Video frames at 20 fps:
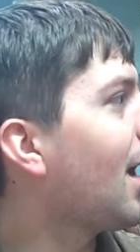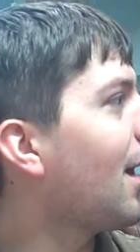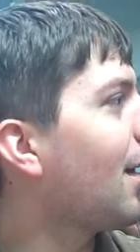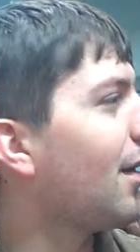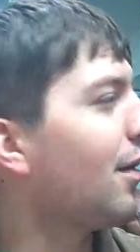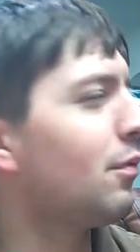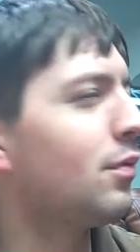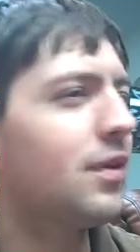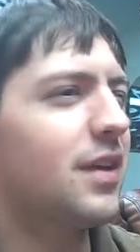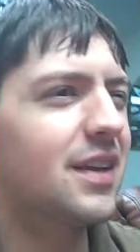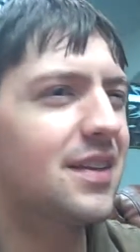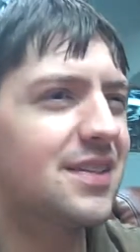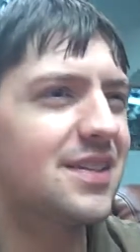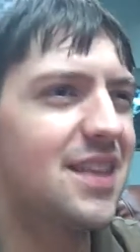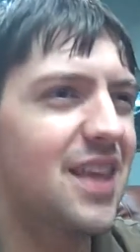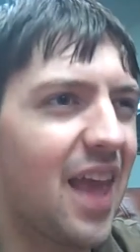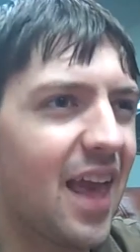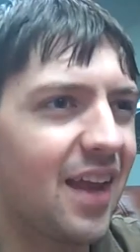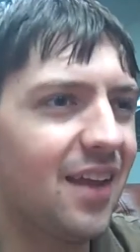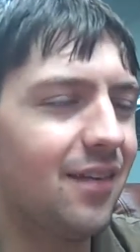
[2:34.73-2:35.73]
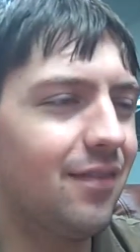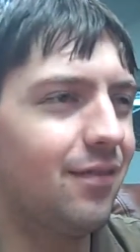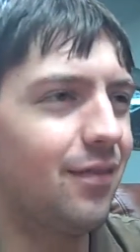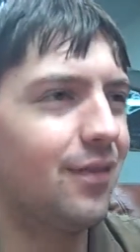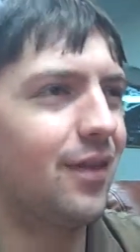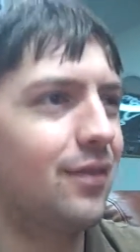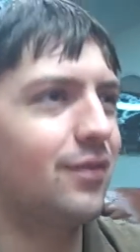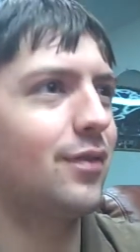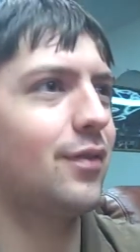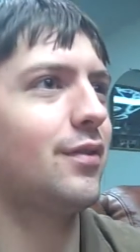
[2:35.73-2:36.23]
Uh, when you get to the end of the
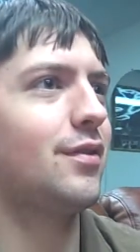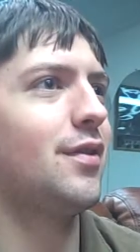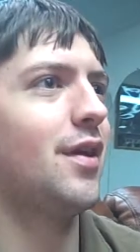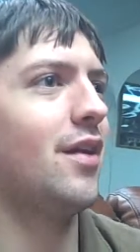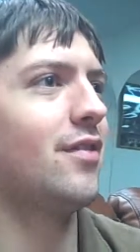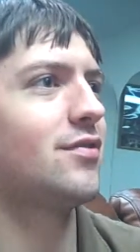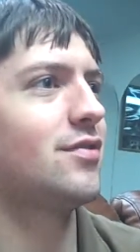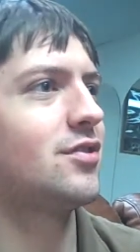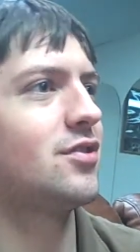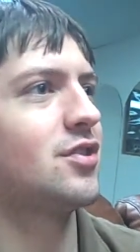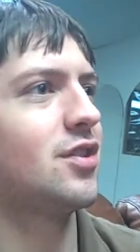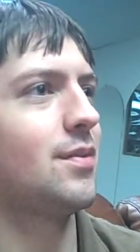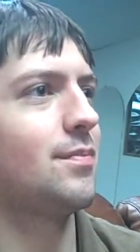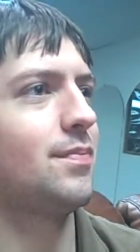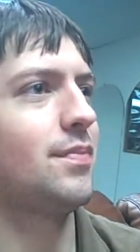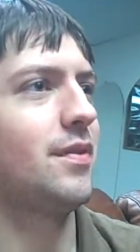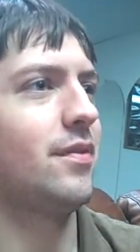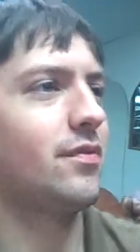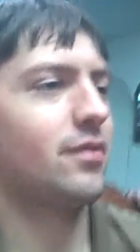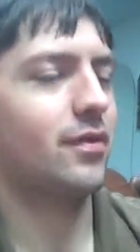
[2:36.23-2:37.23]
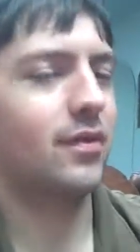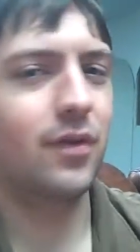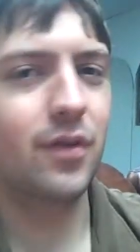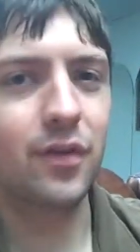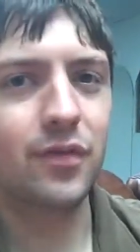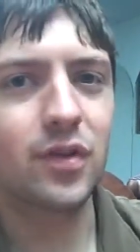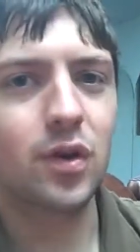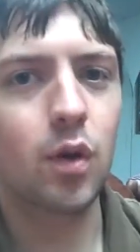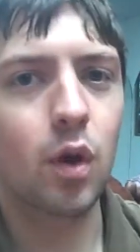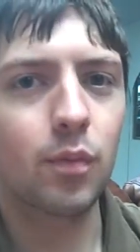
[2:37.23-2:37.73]
level, you have to jump. If,
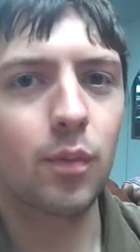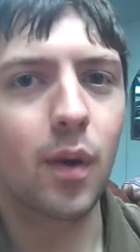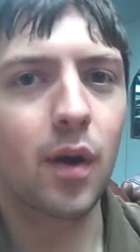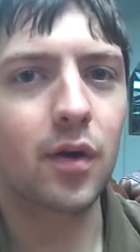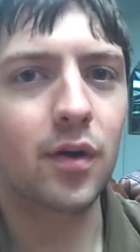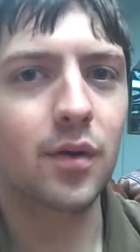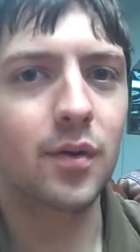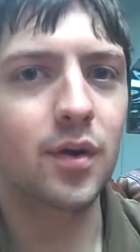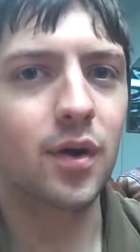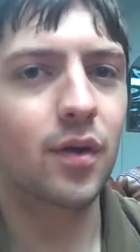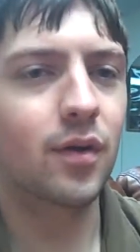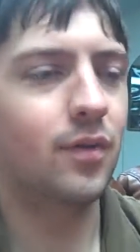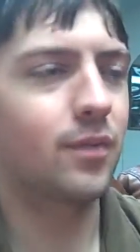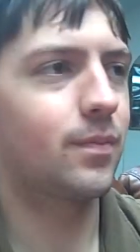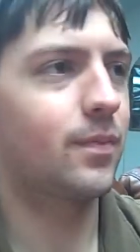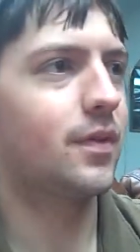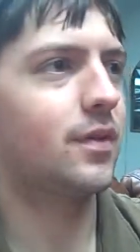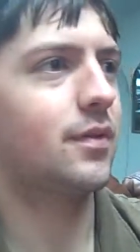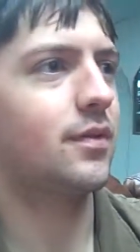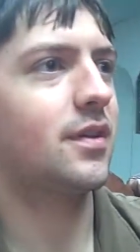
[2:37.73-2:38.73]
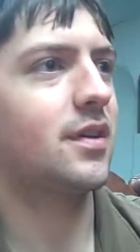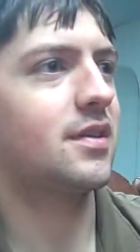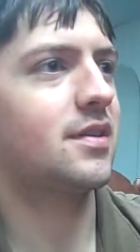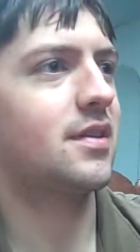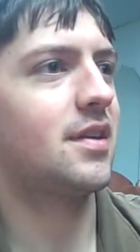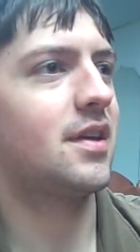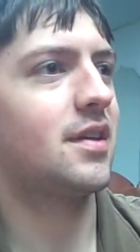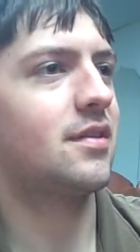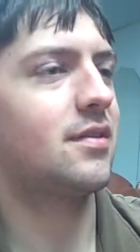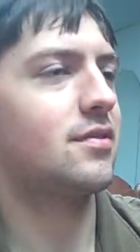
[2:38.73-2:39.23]
if you know Mario at all, you get to
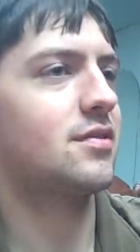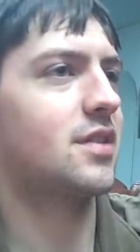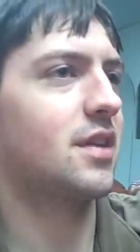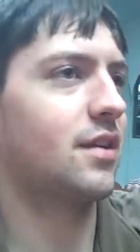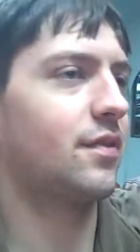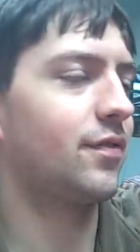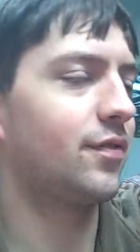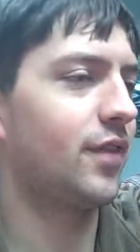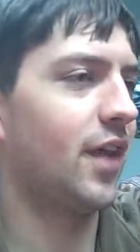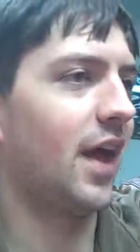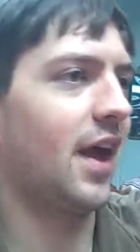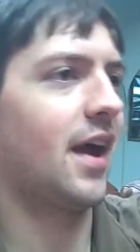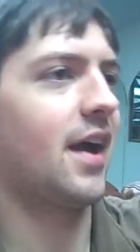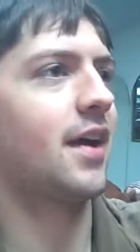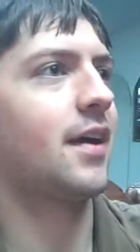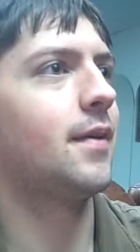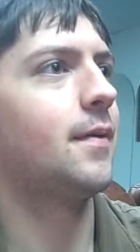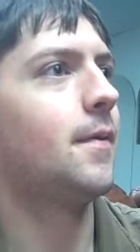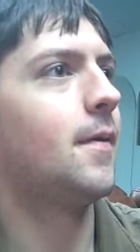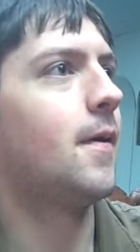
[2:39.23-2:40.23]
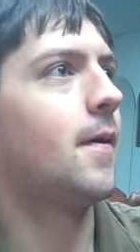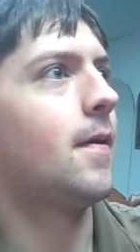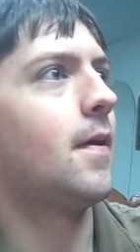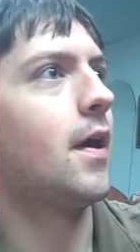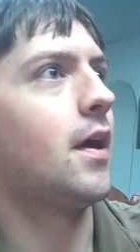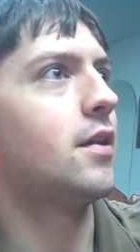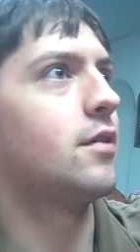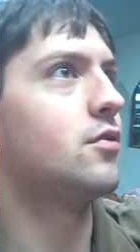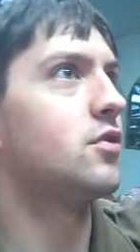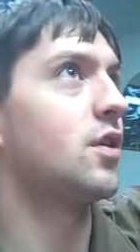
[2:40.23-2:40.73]
the end and there's like a flag,
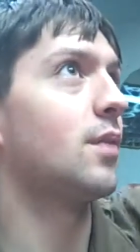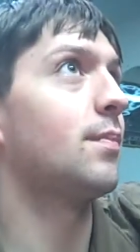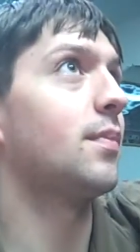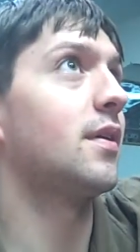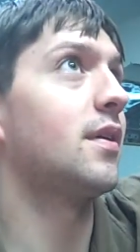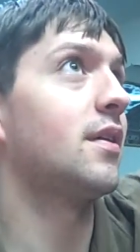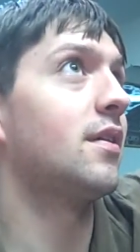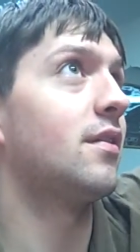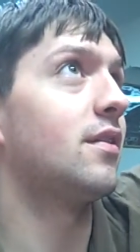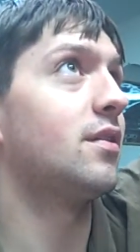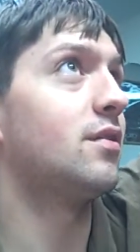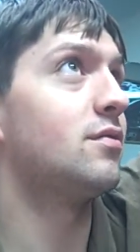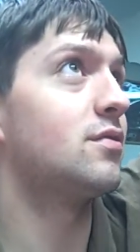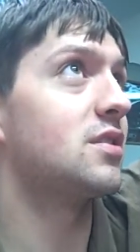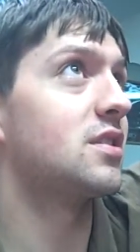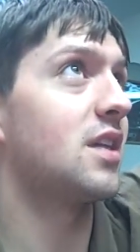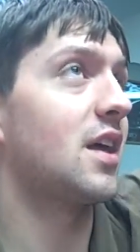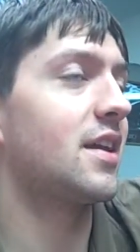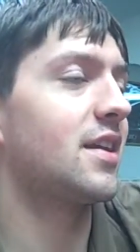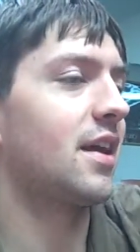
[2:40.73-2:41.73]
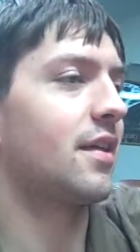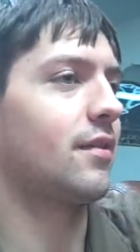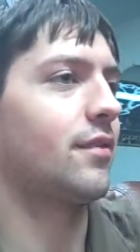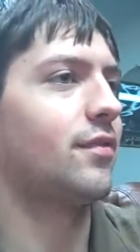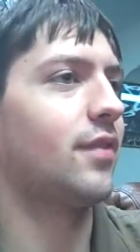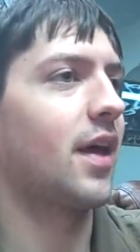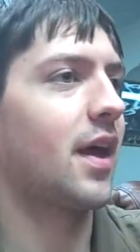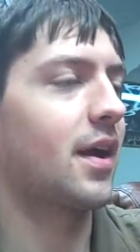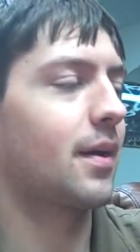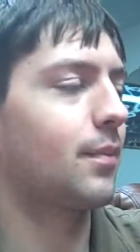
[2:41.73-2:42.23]
and you jump at it, and then you slide down the
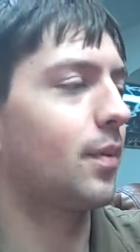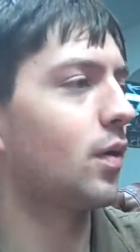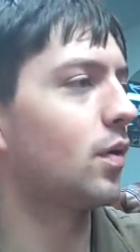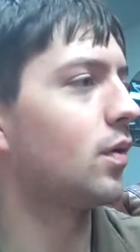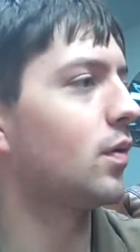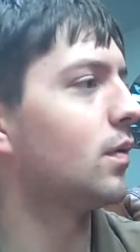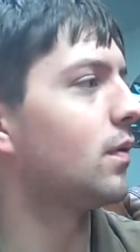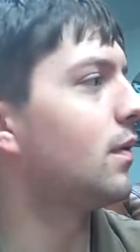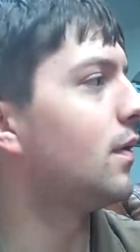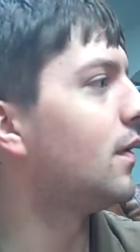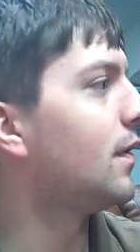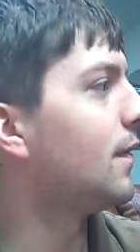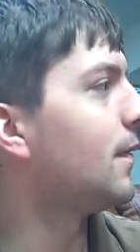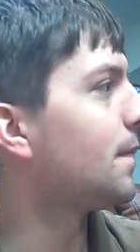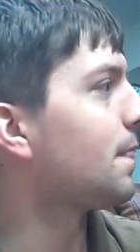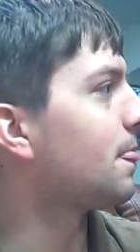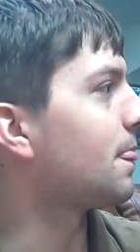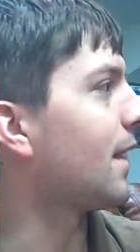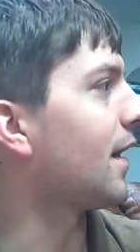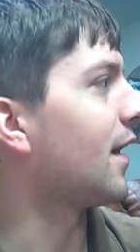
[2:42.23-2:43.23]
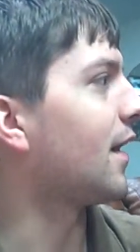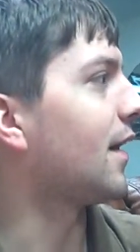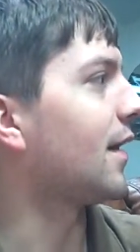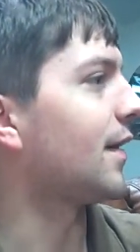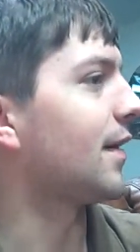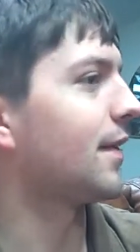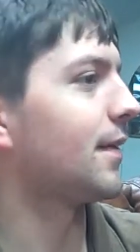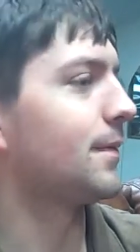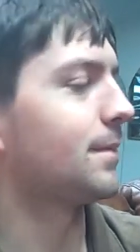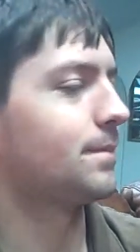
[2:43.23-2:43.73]
flagpole,
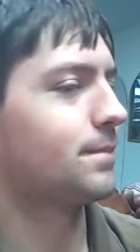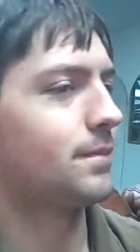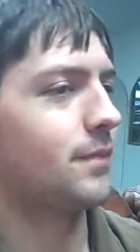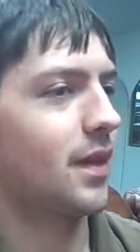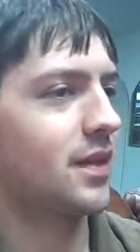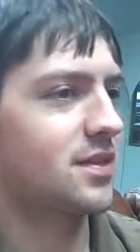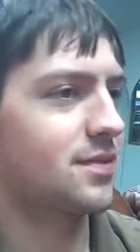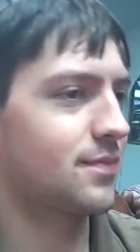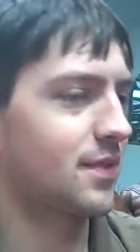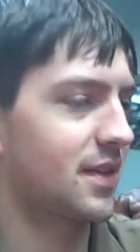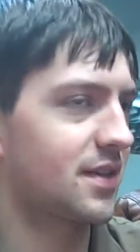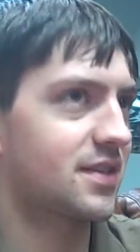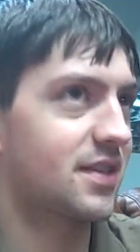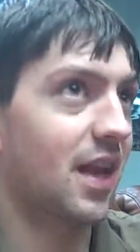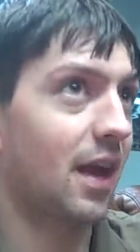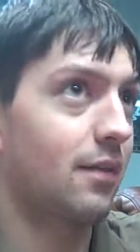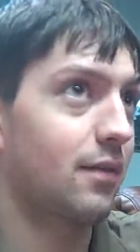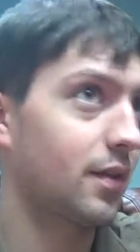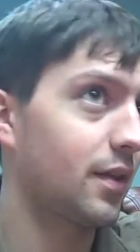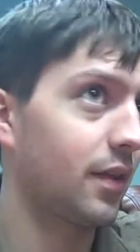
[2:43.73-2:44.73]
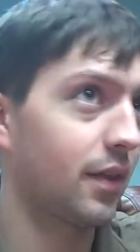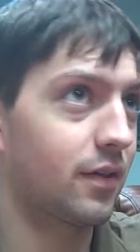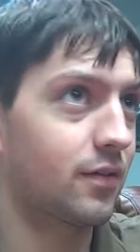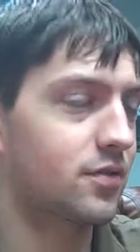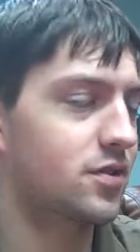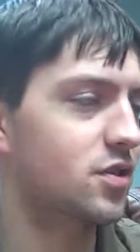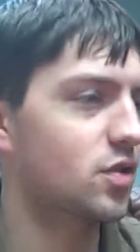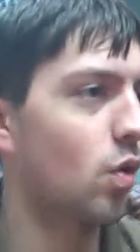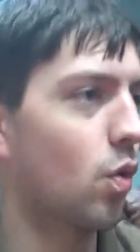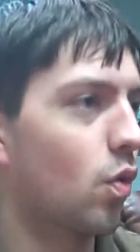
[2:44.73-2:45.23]
um, and some things calculate your
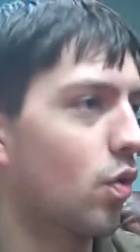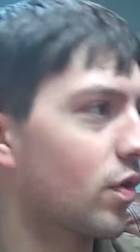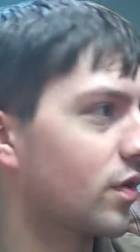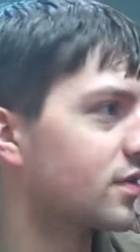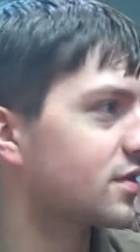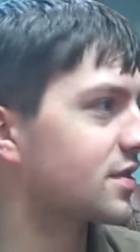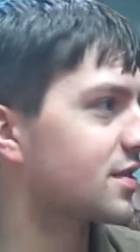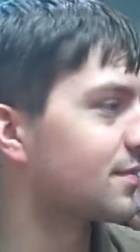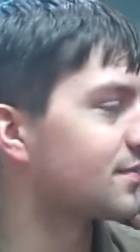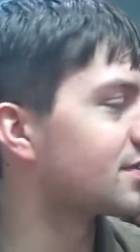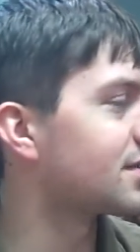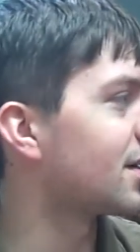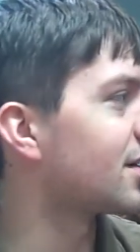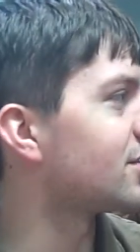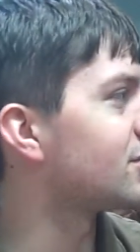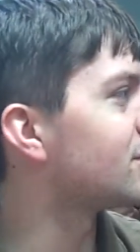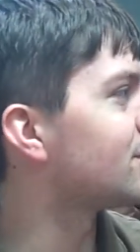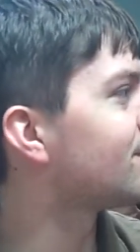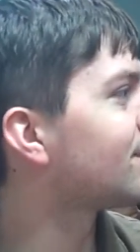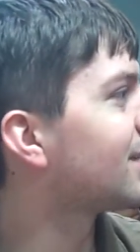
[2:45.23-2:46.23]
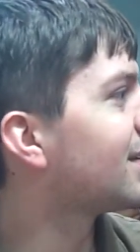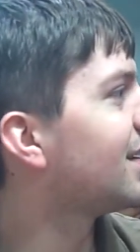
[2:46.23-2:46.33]
score and some such.